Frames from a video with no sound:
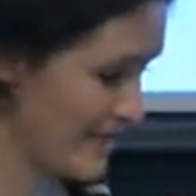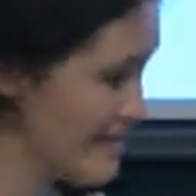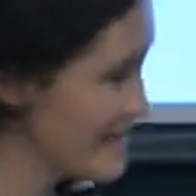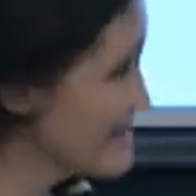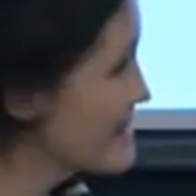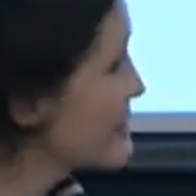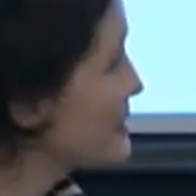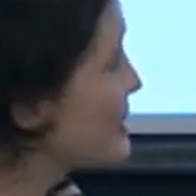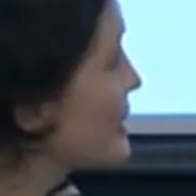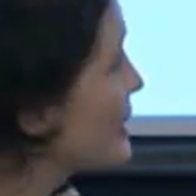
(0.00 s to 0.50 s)

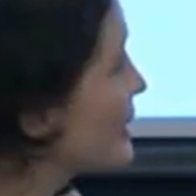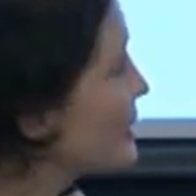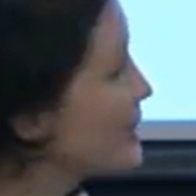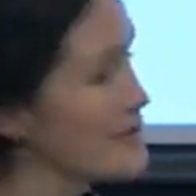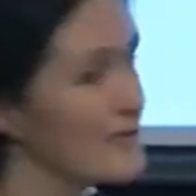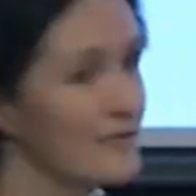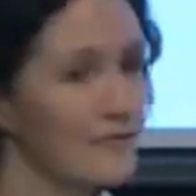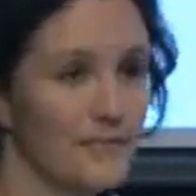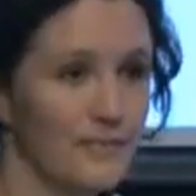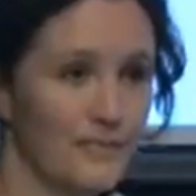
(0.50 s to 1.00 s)
So we kind
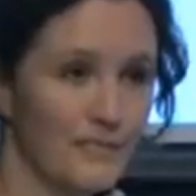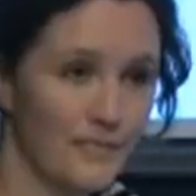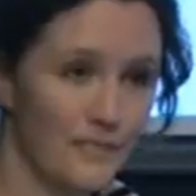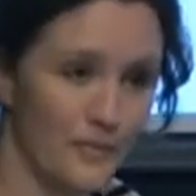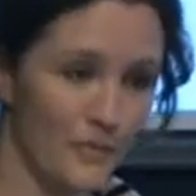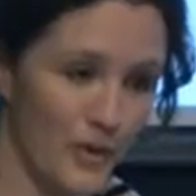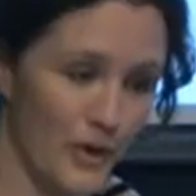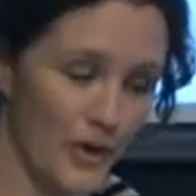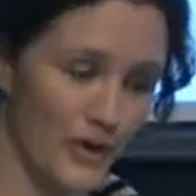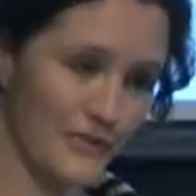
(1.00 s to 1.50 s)
of
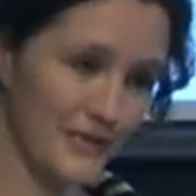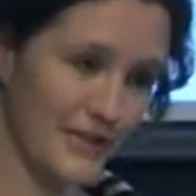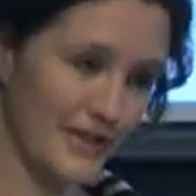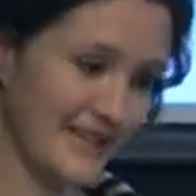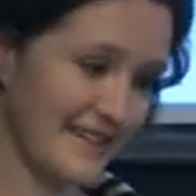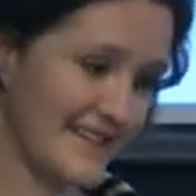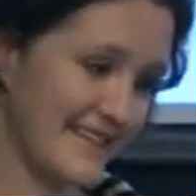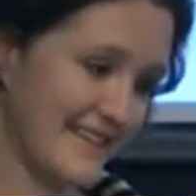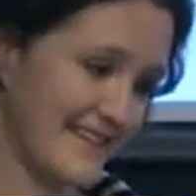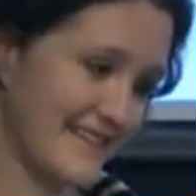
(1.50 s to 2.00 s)
wove
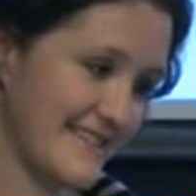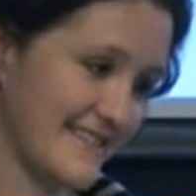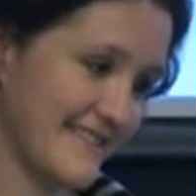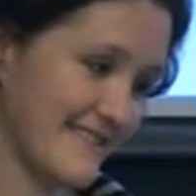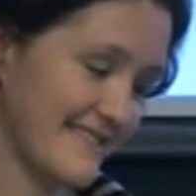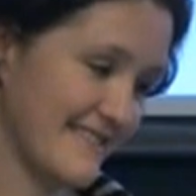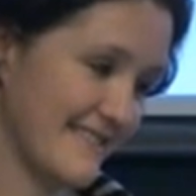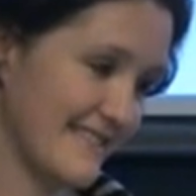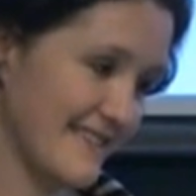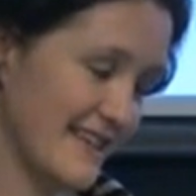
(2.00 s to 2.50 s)
in these